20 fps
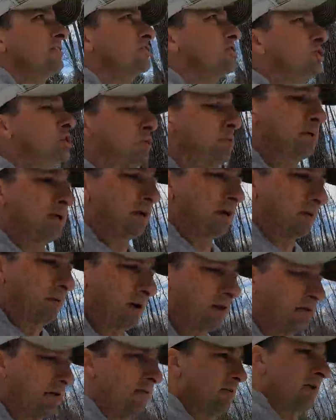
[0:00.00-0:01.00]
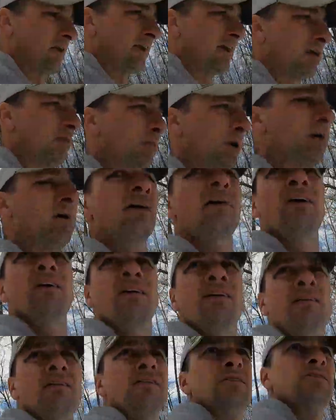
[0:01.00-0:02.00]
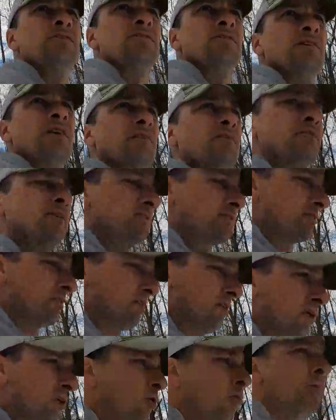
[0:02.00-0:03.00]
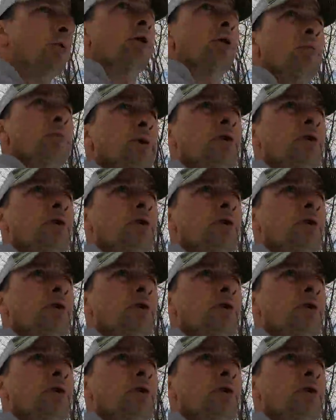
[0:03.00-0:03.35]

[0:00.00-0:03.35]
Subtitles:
of shooting in around it right now, but everything's starting to open up